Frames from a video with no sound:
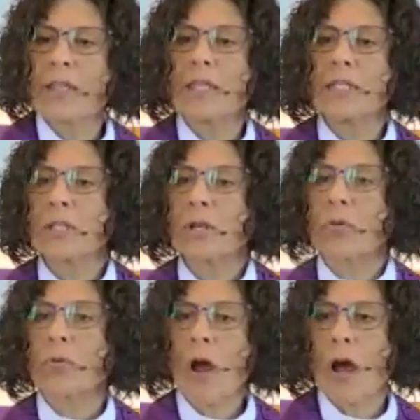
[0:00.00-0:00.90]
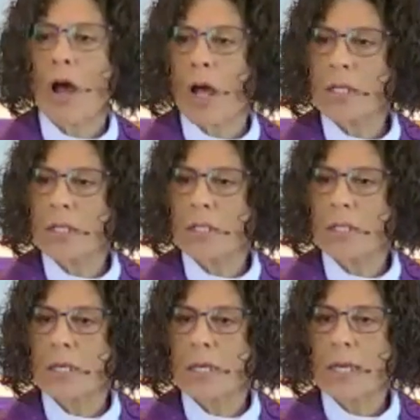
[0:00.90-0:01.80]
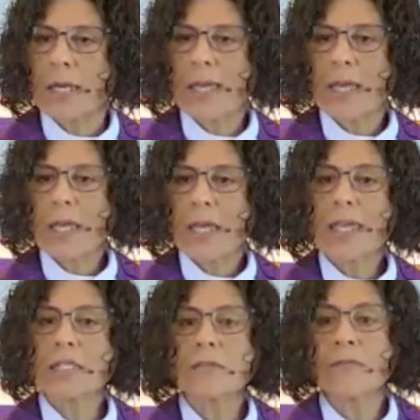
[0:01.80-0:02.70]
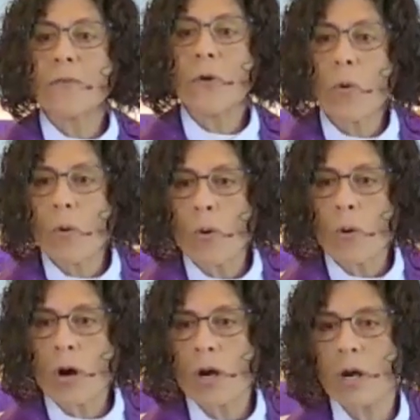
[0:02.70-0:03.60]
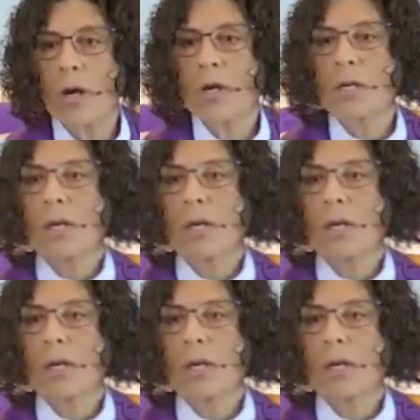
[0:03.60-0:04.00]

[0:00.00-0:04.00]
this cross, is for